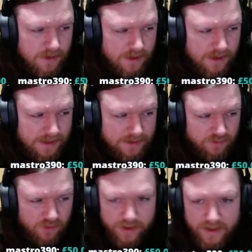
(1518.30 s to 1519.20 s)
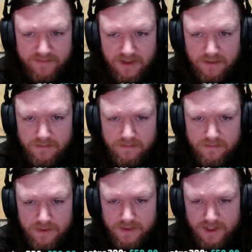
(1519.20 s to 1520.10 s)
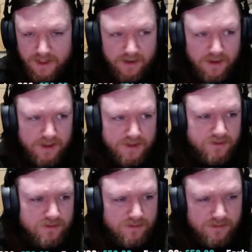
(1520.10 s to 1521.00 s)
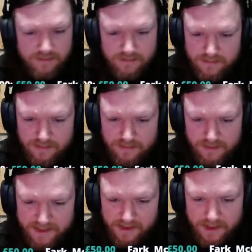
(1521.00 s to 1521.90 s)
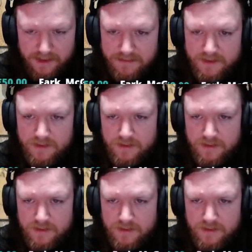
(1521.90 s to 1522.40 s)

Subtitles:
How's the Royal Navy? kicking ass and taking names.